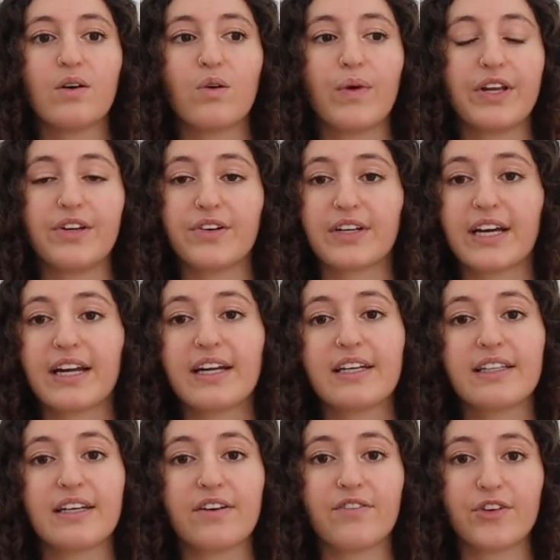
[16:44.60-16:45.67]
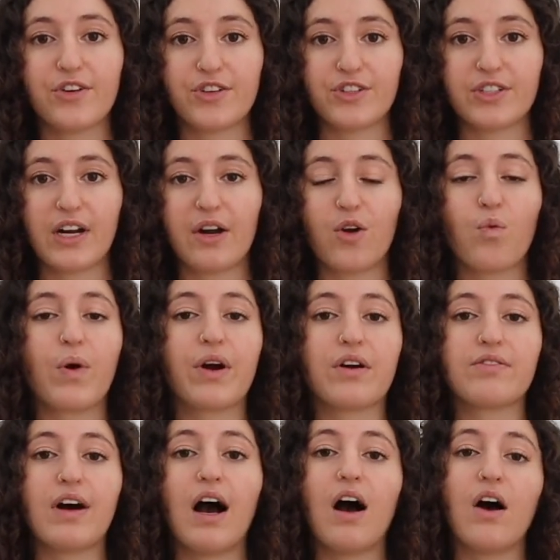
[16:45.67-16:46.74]
when you're getting the infusion and aware
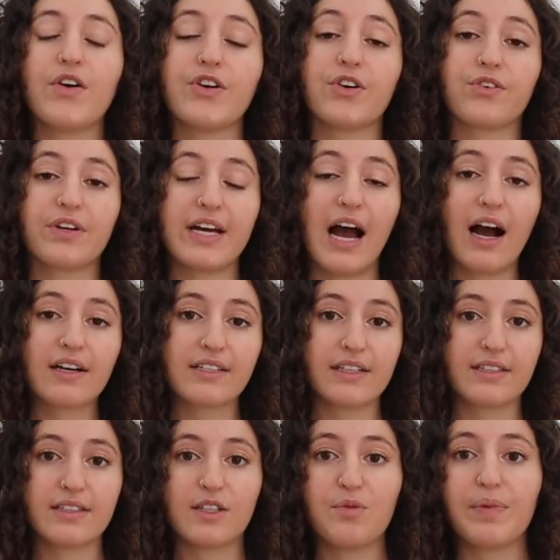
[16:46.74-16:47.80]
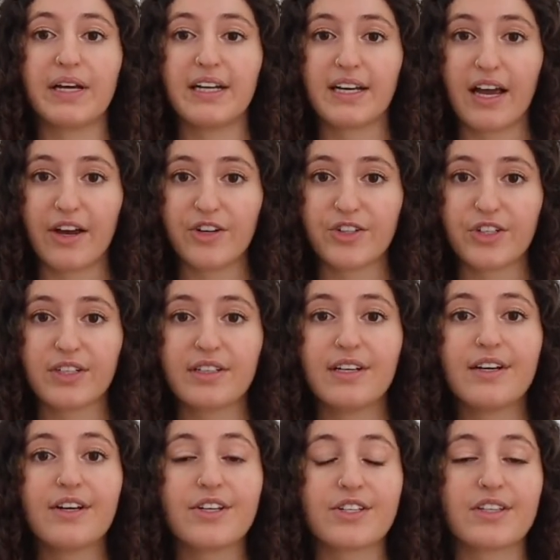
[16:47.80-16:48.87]
of how you're reacting to the medication,
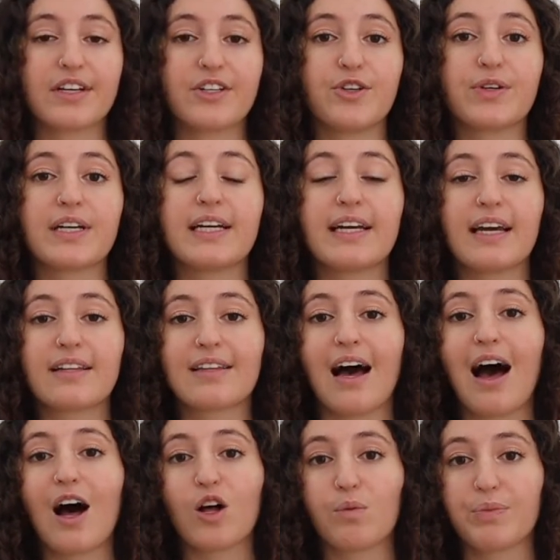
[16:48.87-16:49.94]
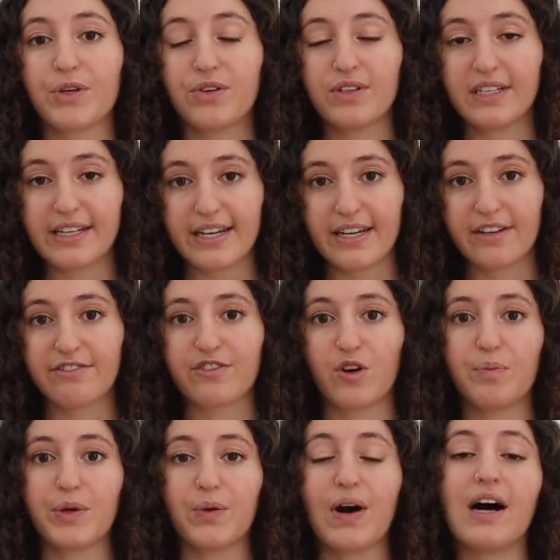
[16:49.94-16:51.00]
so that you can get the help you need
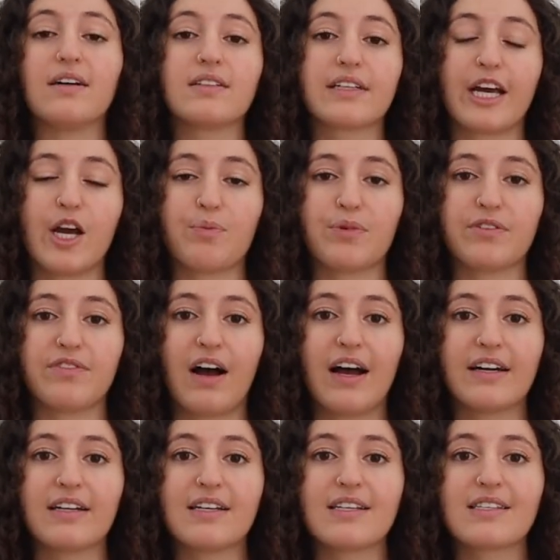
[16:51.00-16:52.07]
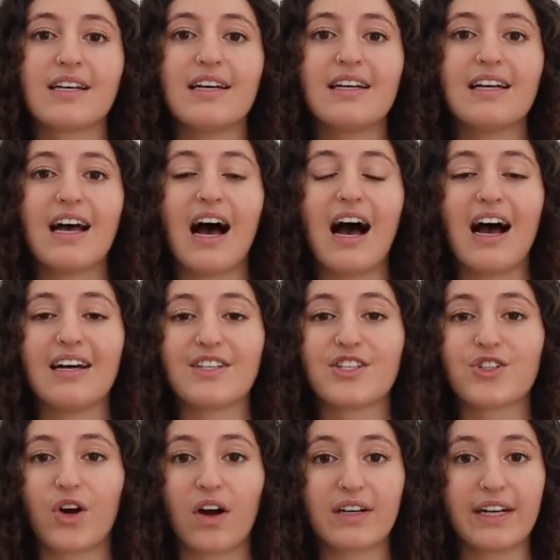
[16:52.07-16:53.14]
from your healthcare providers. I
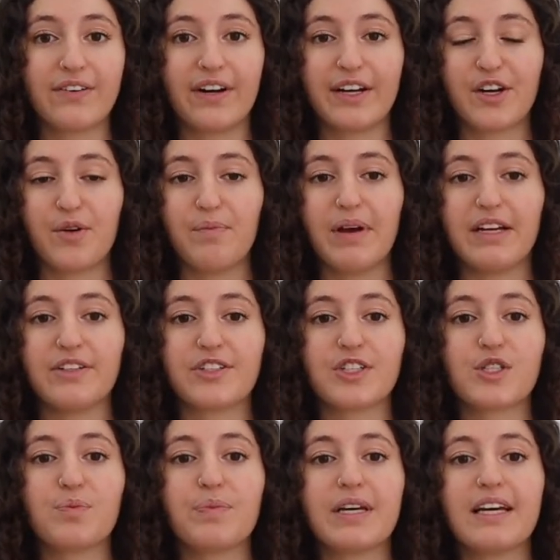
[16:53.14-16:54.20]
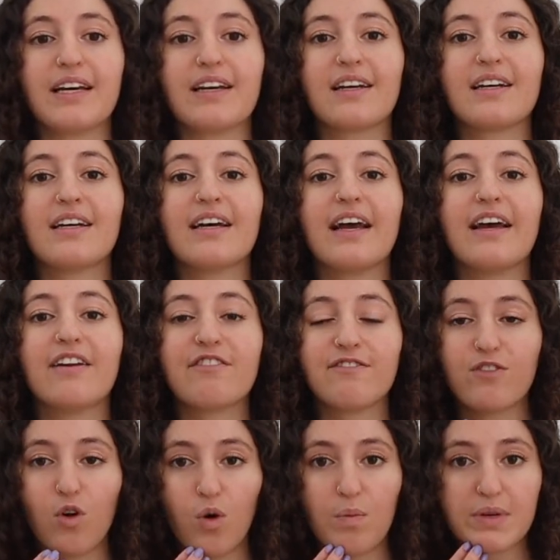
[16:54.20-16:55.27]
strongly recommend just being
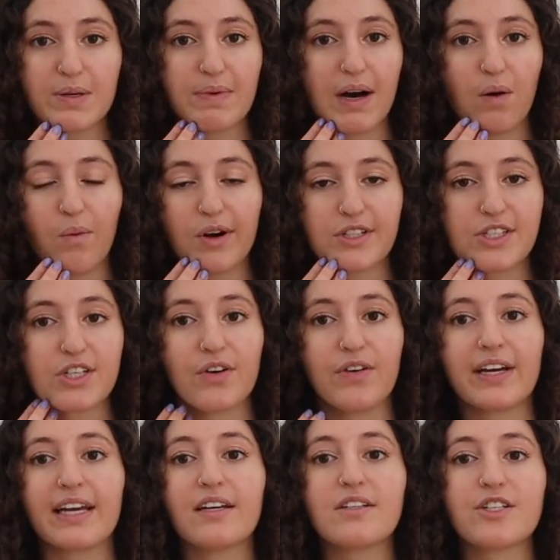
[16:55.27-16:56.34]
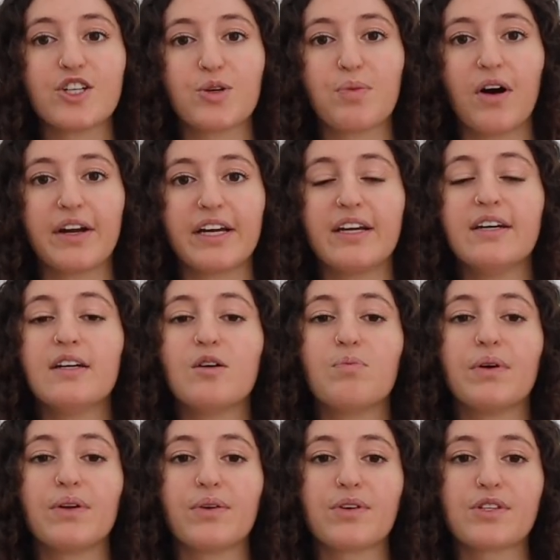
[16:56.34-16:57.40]
informed about what's going into your body,
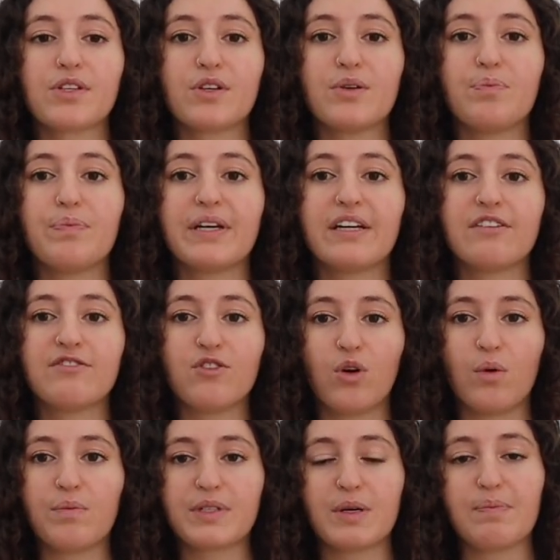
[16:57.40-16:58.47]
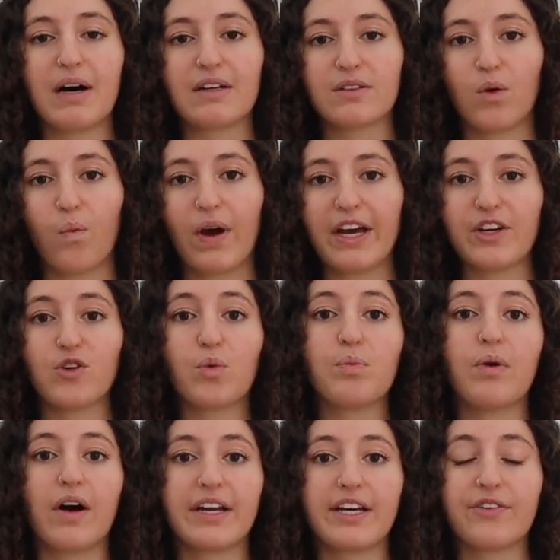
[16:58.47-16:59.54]
but also be informed about the way your
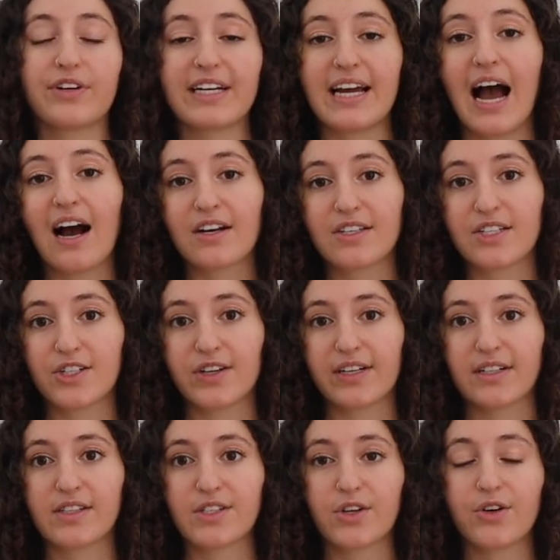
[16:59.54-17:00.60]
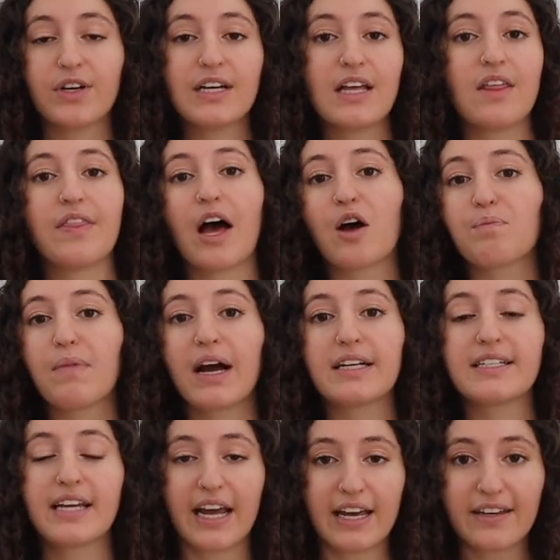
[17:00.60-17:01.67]
body reacts to it. And so that might
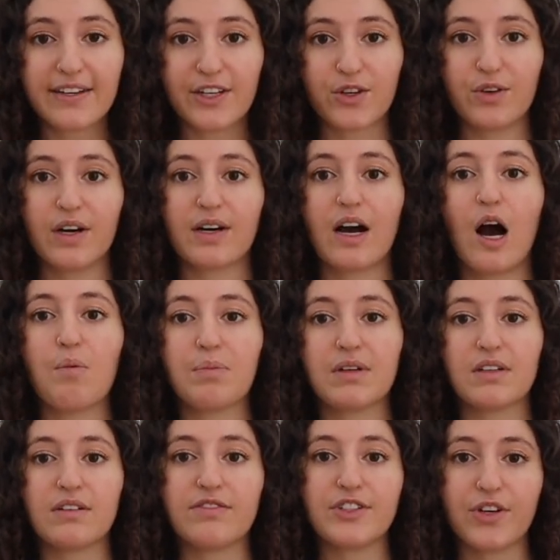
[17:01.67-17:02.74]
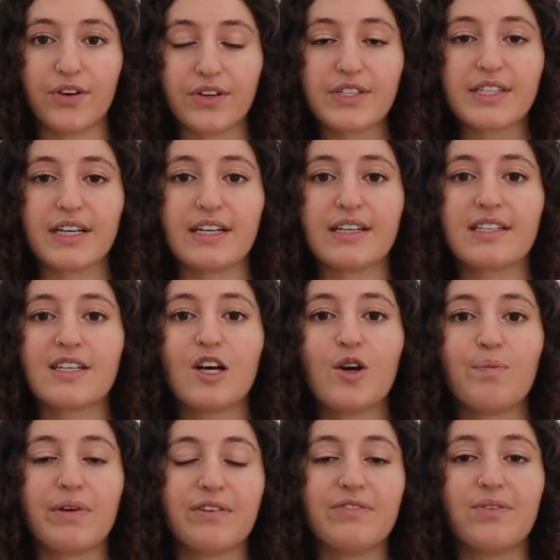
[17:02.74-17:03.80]
take you a couple of doses
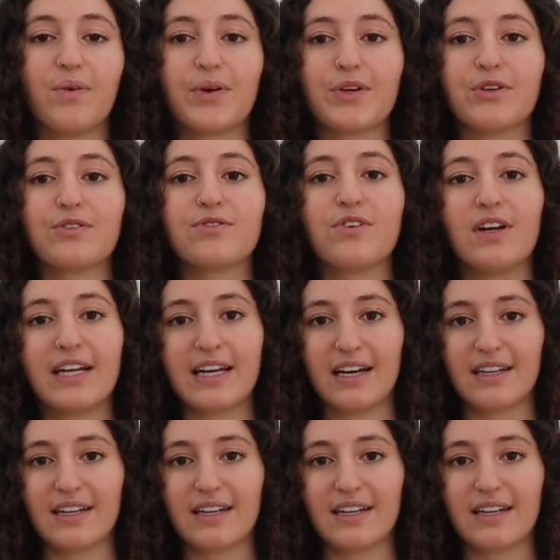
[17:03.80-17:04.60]
before you fully